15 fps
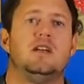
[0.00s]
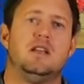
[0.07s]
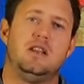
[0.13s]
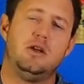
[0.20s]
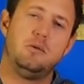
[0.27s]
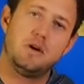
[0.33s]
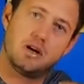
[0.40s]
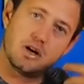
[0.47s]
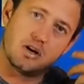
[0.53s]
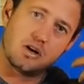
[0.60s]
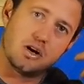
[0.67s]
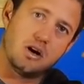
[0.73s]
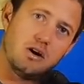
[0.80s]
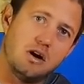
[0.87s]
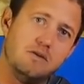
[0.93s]
Then we're going to
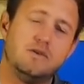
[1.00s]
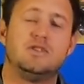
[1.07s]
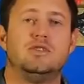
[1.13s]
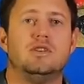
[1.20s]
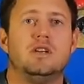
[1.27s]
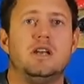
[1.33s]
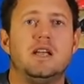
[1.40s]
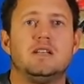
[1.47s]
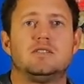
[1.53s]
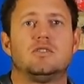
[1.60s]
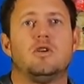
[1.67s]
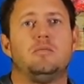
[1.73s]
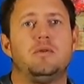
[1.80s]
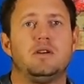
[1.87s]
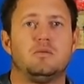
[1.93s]
go over to the next
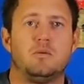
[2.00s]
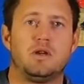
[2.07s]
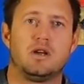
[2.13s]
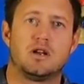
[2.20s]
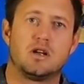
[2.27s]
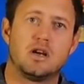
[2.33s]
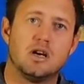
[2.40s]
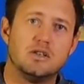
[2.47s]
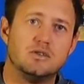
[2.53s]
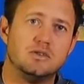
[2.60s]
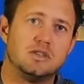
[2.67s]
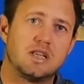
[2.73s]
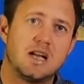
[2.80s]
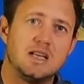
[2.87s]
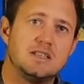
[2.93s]
topic and we're going to go to
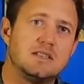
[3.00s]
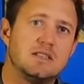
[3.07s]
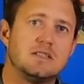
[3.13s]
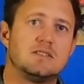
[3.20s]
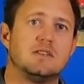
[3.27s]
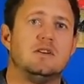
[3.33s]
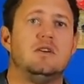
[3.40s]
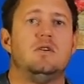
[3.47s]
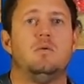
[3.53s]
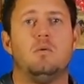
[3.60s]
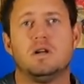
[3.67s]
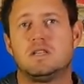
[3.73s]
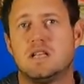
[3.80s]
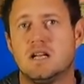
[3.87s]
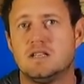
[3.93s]
traces,
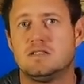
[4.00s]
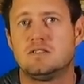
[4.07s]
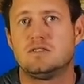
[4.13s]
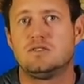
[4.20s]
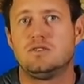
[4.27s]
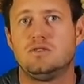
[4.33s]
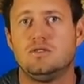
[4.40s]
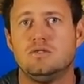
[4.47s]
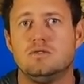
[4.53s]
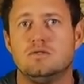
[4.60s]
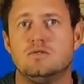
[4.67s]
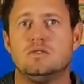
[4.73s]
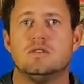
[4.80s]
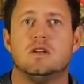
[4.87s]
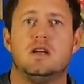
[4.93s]
what traces to
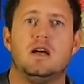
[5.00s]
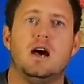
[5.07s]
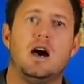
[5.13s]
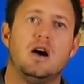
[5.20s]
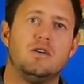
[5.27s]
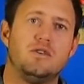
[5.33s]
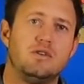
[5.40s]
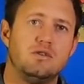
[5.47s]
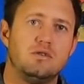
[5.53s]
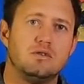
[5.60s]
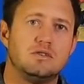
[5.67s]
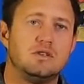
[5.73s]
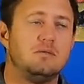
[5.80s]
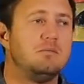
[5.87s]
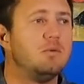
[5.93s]
use, how do you
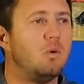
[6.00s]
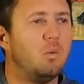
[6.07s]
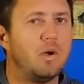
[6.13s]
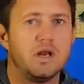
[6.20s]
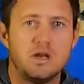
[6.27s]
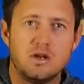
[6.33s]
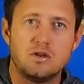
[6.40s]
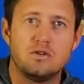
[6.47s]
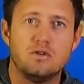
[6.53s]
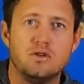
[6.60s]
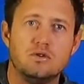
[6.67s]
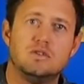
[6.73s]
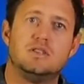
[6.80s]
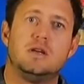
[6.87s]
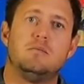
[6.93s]
use them, when do you
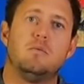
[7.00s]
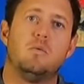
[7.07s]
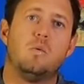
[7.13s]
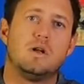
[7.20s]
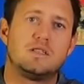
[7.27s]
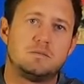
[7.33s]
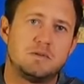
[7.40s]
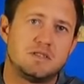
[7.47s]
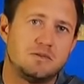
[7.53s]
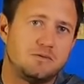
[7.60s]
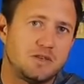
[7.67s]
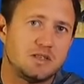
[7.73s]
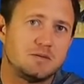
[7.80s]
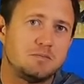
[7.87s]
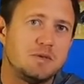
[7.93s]
use them, what
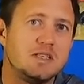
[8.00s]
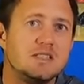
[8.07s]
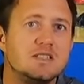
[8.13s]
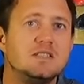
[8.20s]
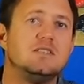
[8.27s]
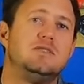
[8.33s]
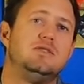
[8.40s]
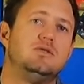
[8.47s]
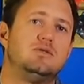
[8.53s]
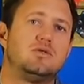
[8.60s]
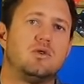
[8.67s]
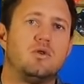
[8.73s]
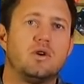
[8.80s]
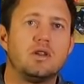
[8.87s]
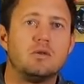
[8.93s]
specific species do you
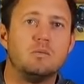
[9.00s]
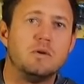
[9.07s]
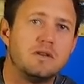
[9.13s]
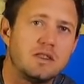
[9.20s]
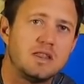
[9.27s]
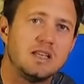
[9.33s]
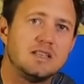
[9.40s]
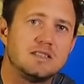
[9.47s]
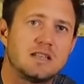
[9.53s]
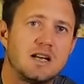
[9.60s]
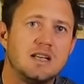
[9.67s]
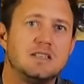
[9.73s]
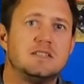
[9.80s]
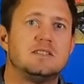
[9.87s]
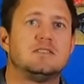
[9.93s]
target with these
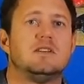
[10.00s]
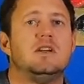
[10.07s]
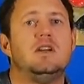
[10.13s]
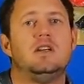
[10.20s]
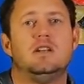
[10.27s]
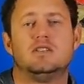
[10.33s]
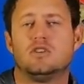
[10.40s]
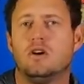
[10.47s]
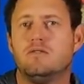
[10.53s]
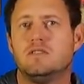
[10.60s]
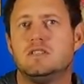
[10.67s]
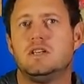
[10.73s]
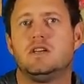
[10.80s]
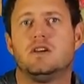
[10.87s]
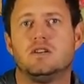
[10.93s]
traces. There's
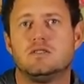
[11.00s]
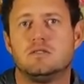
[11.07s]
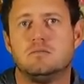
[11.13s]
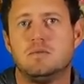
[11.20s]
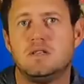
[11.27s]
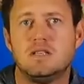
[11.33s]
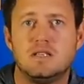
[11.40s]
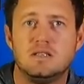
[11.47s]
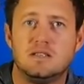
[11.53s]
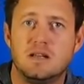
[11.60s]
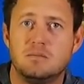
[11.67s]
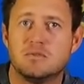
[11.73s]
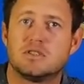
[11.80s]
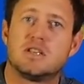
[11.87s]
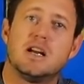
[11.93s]
obviously going to be
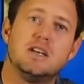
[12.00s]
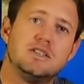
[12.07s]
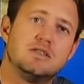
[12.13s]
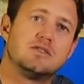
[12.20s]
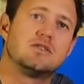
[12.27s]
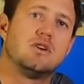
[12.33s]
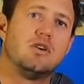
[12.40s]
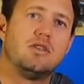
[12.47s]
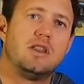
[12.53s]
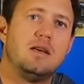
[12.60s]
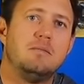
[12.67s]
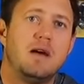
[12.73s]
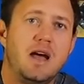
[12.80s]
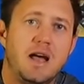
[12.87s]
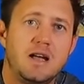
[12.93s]
demonstrations on
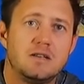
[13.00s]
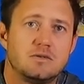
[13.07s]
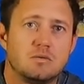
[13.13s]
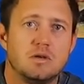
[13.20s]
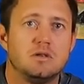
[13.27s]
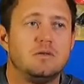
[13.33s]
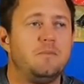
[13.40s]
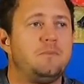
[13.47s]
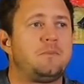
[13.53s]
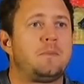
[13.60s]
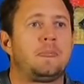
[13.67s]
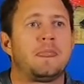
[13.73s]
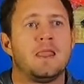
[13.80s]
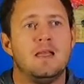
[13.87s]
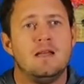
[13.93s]
them as well.
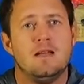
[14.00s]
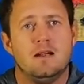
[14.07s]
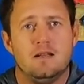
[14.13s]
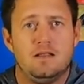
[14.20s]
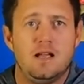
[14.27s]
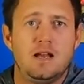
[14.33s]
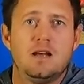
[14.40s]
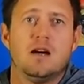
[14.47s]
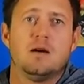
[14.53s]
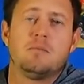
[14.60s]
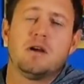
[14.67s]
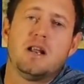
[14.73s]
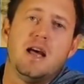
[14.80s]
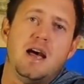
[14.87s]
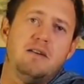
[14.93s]
Then I'm
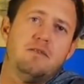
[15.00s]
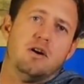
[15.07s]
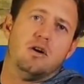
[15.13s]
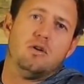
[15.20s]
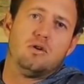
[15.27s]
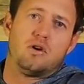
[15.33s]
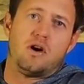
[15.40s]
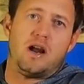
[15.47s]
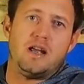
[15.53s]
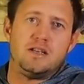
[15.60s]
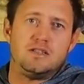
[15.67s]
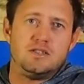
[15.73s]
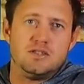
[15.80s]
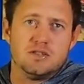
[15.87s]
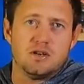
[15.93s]
going to have a whole
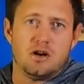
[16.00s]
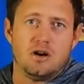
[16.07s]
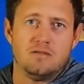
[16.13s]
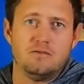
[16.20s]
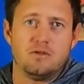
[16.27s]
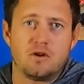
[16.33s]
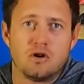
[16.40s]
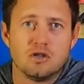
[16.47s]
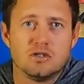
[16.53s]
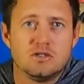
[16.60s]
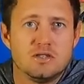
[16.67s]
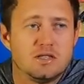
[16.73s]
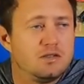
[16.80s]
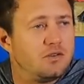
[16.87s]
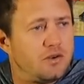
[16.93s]
range of rods
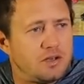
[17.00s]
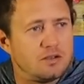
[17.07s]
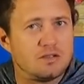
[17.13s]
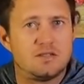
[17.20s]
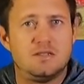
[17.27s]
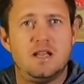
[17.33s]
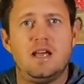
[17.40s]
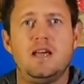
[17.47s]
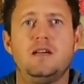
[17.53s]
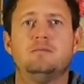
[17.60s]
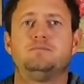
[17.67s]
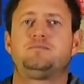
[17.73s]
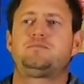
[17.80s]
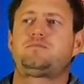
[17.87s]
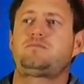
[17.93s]
and reels there,
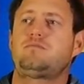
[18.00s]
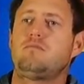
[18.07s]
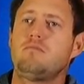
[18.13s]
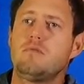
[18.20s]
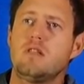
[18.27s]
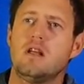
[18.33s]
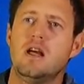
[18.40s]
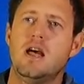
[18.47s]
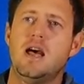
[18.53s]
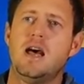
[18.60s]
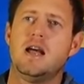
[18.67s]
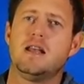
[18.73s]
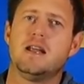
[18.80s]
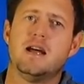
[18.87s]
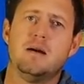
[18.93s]

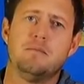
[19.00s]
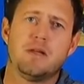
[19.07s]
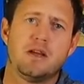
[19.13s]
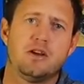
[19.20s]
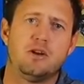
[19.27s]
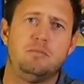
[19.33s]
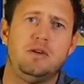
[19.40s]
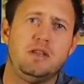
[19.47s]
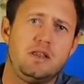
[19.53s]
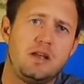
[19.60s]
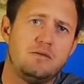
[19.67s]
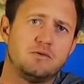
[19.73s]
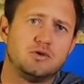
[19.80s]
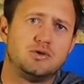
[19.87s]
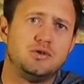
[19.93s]
and they're going to be there
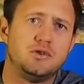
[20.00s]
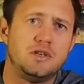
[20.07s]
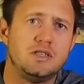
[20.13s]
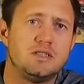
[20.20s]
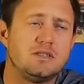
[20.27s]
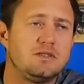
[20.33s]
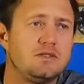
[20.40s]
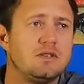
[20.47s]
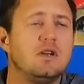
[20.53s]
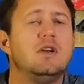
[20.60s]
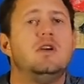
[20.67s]
for two reasons.